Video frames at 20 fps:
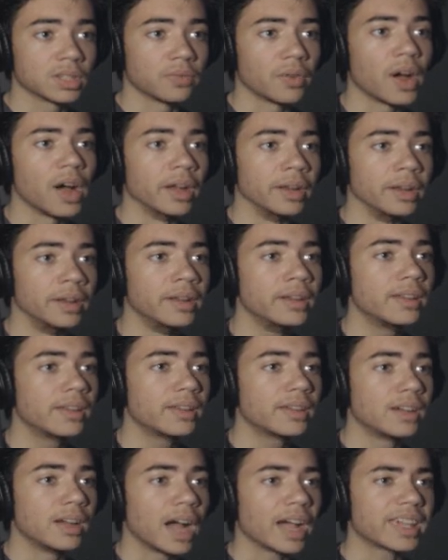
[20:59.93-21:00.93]
Devon,
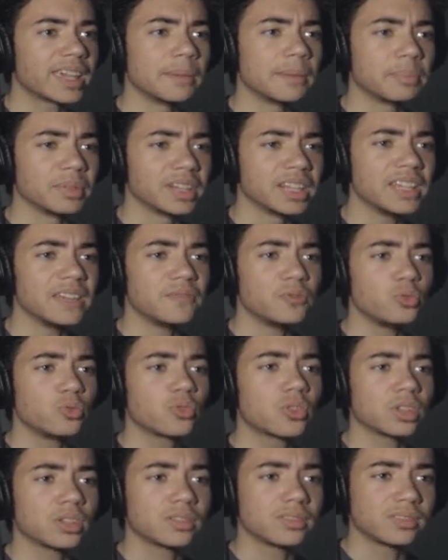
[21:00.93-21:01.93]
I can't believe
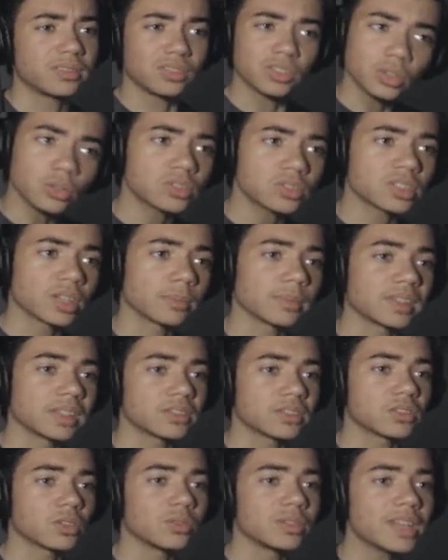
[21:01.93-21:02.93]
you could do
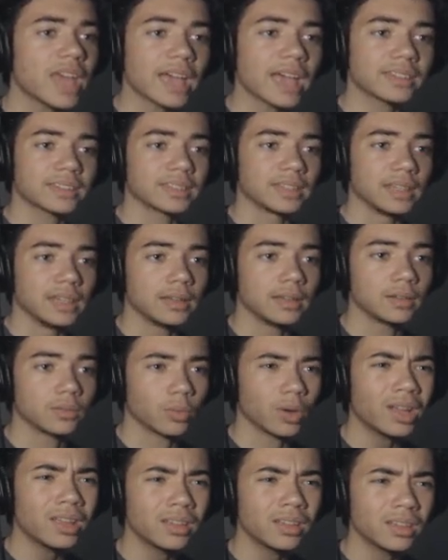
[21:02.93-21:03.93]
something so nasty.
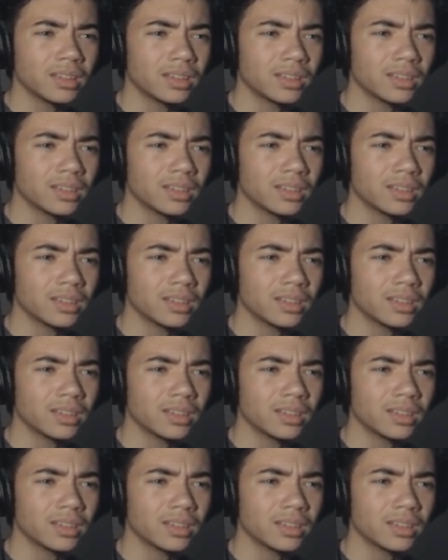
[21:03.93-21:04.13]
What?